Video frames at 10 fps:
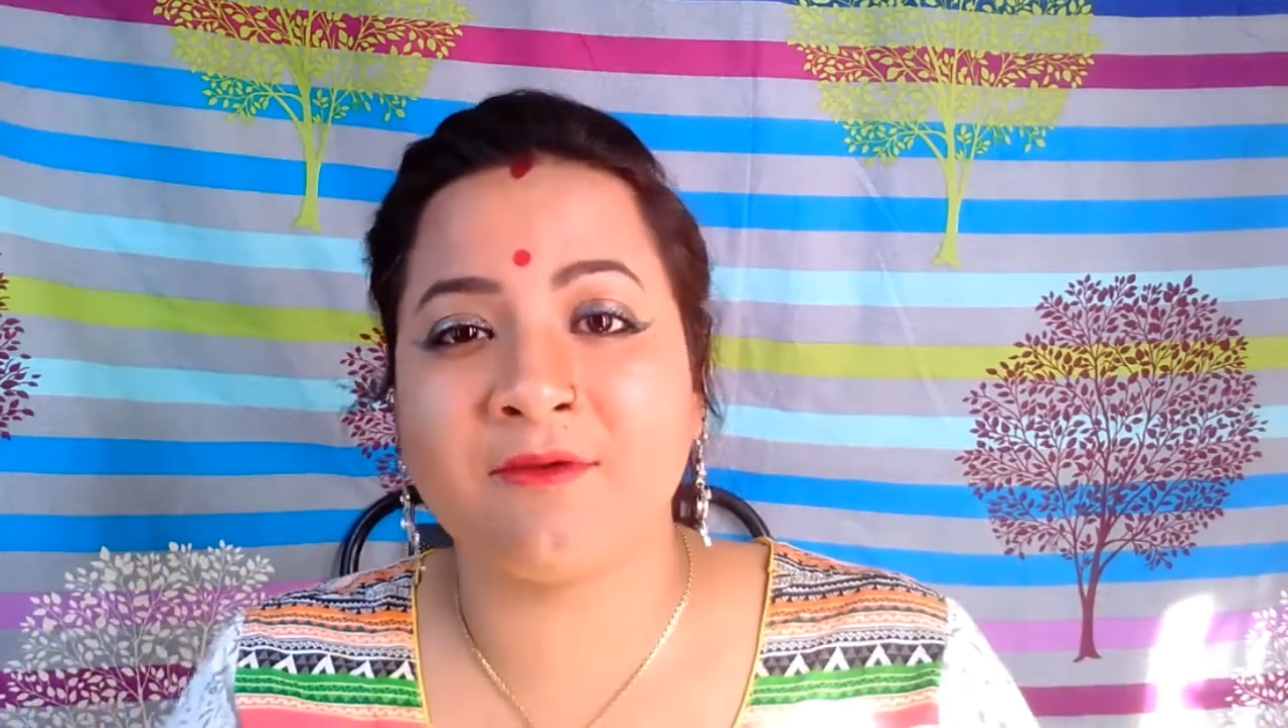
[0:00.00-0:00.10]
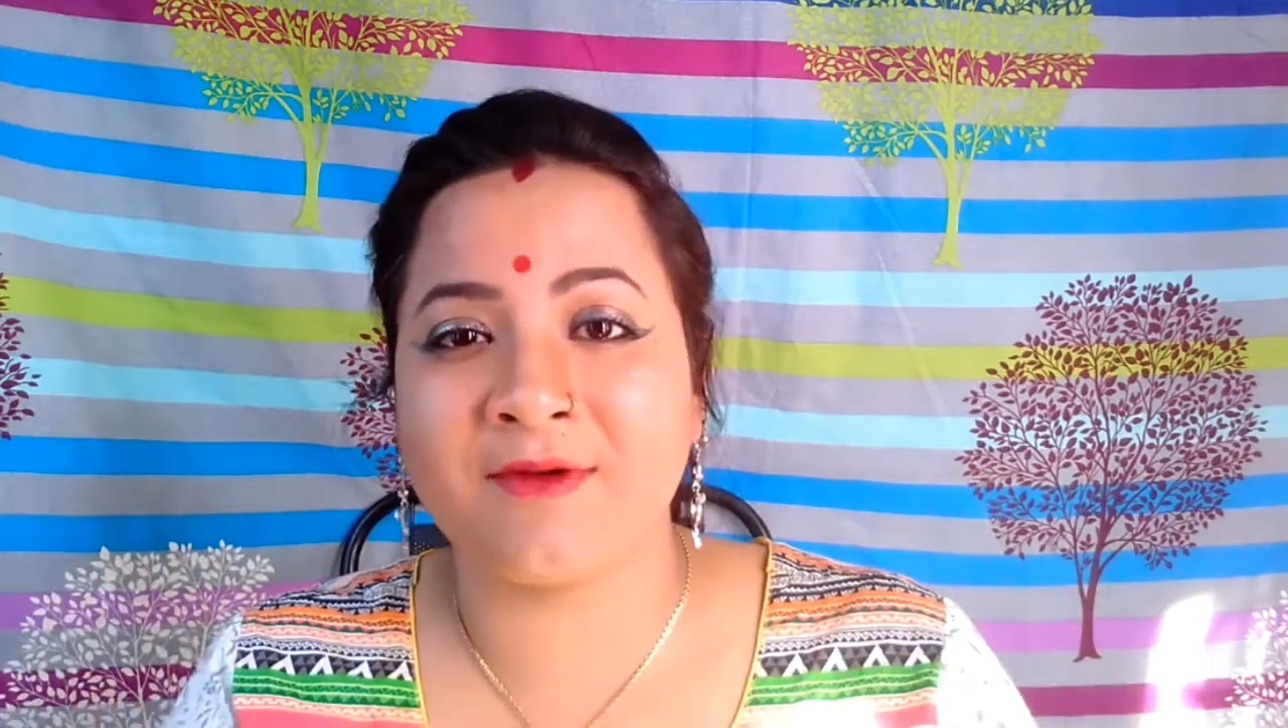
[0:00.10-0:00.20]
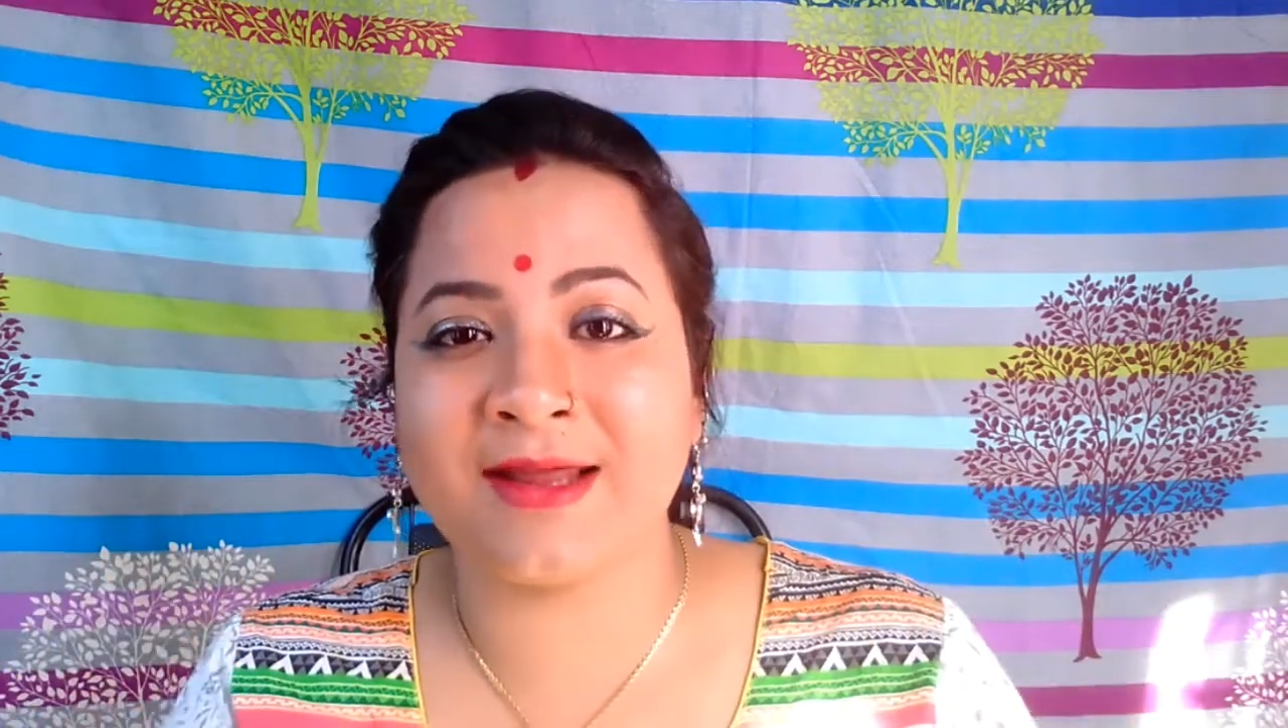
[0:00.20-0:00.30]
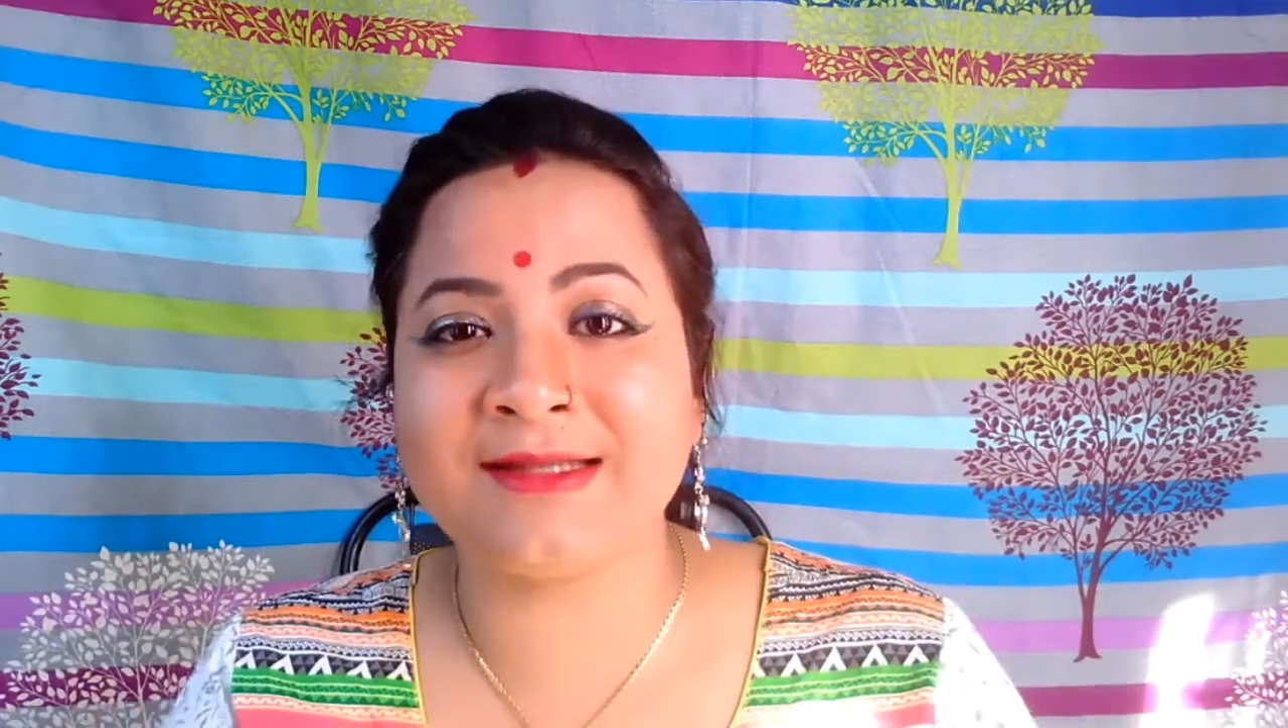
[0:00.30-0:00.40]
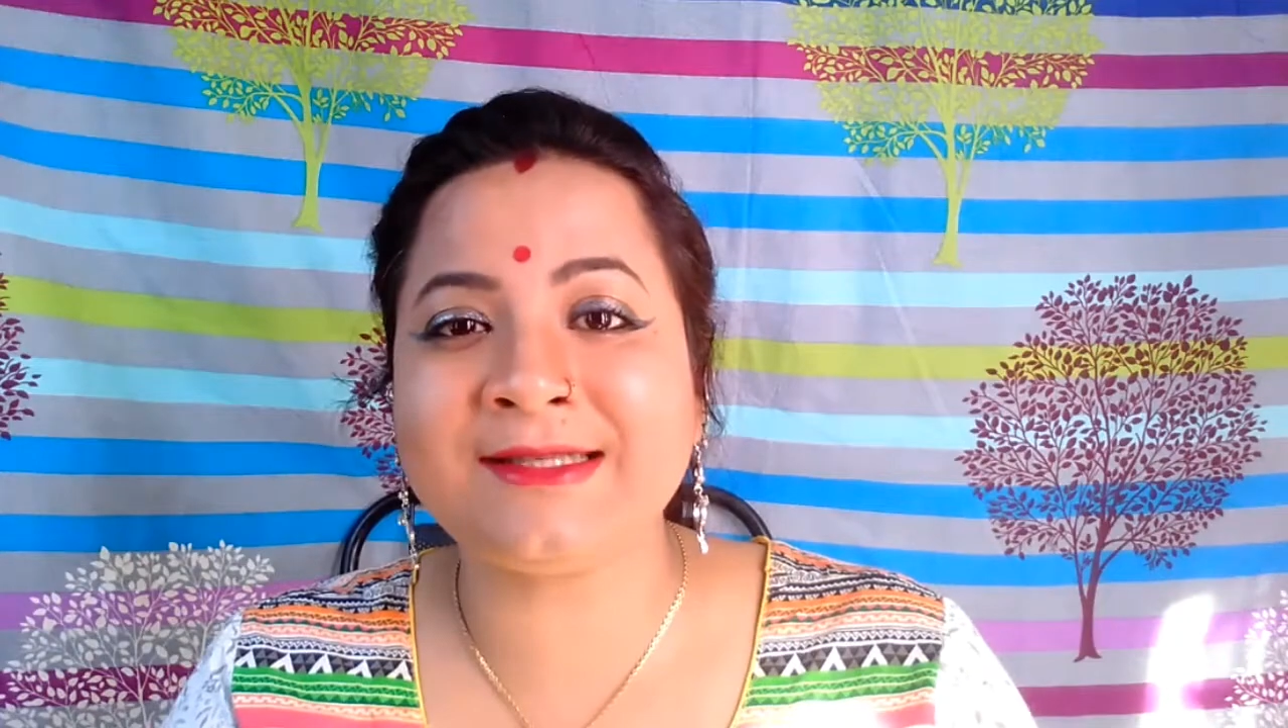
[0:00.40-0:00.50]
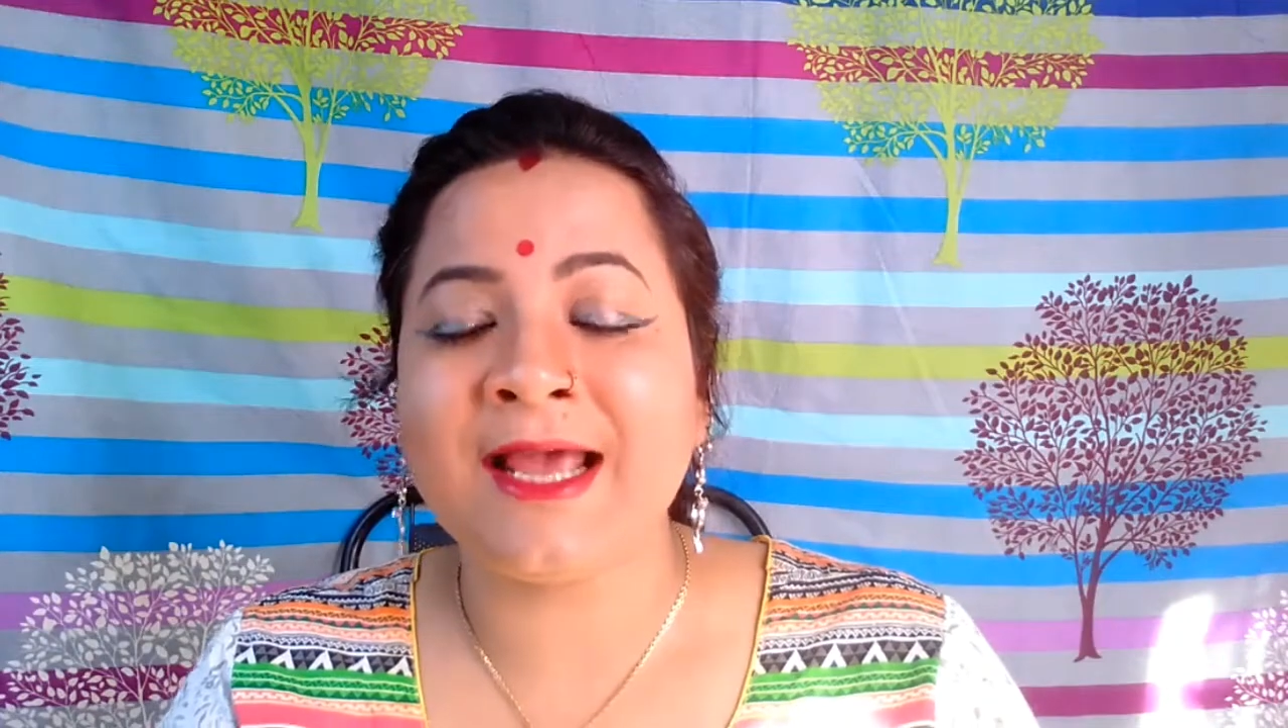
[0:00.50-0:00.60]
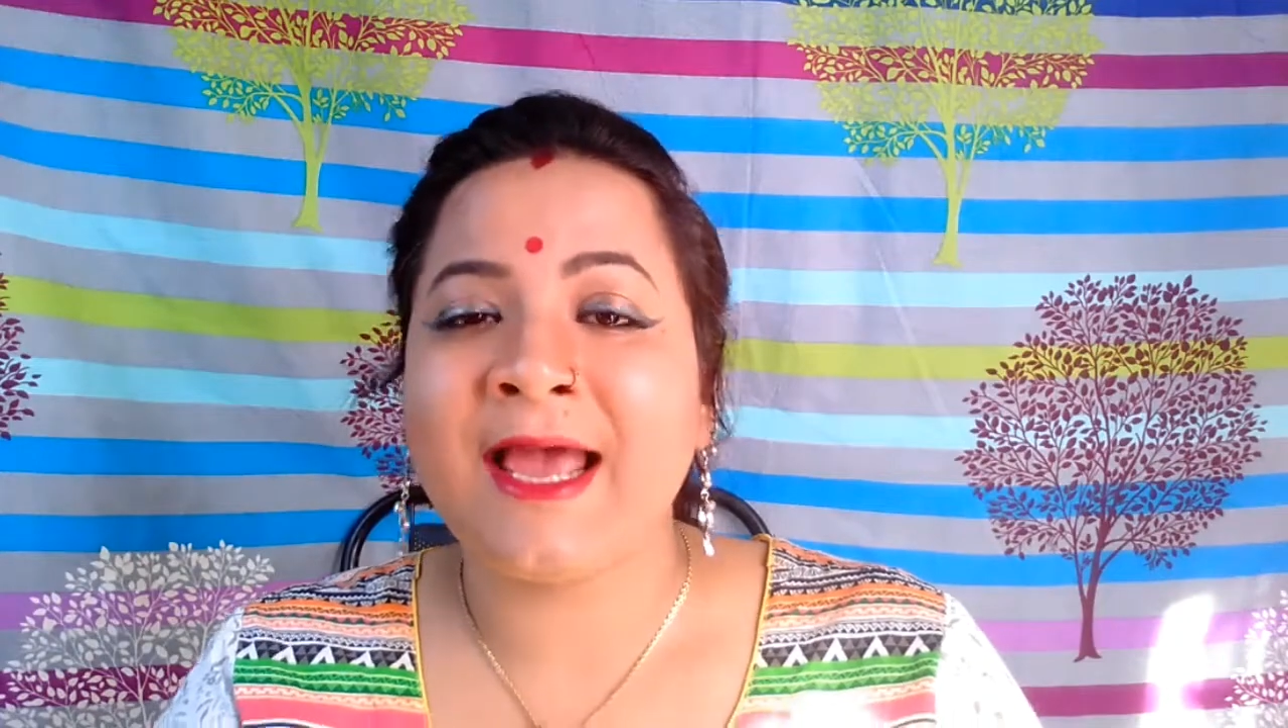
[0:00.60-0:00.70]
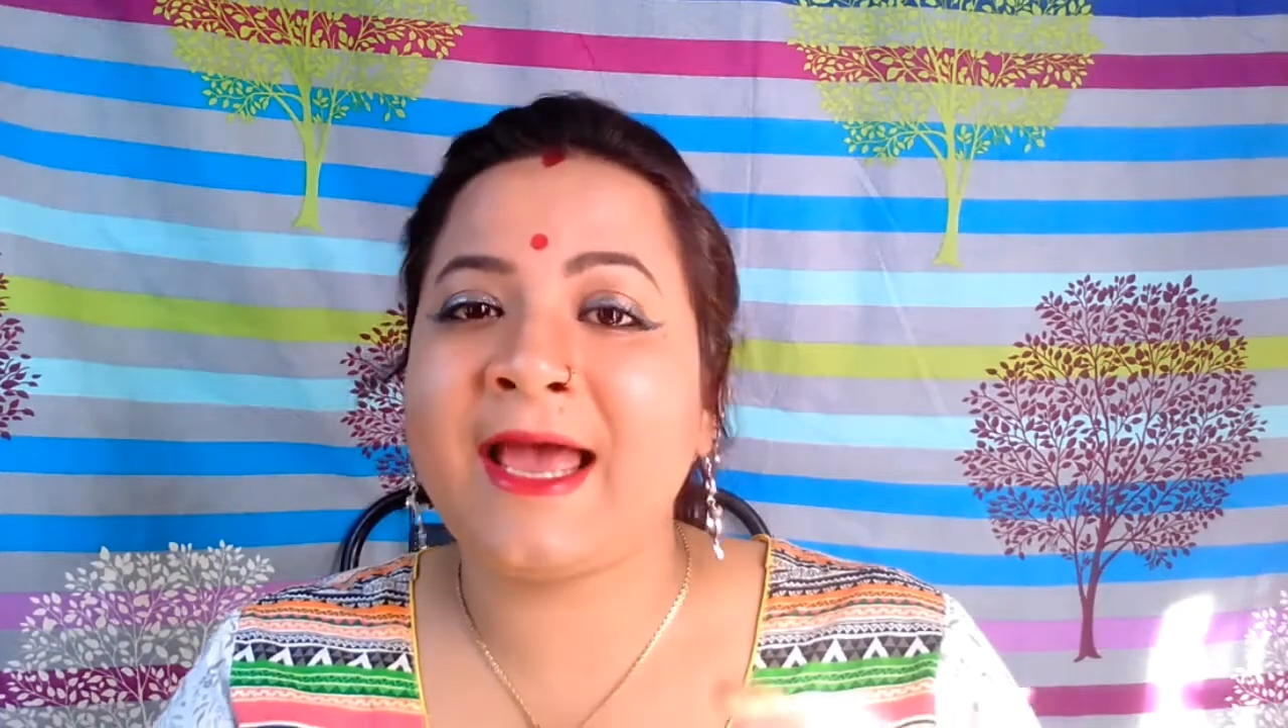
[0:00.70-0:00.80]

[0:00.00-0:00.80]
friends